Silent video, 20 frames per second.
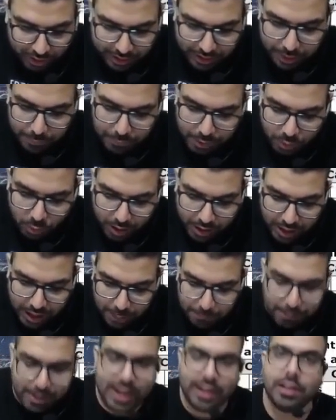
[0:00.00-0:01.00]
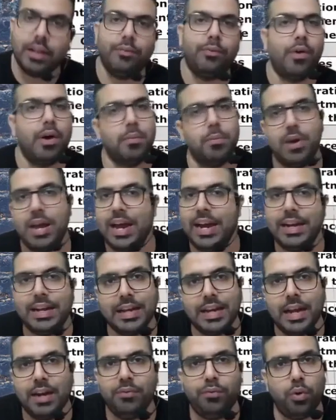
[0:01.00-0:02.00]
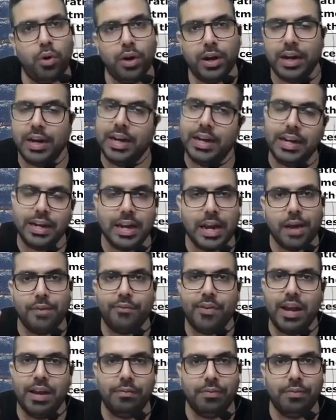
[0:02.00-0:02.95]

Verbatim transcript: Number one, apply the formula 89.4 and 89.5.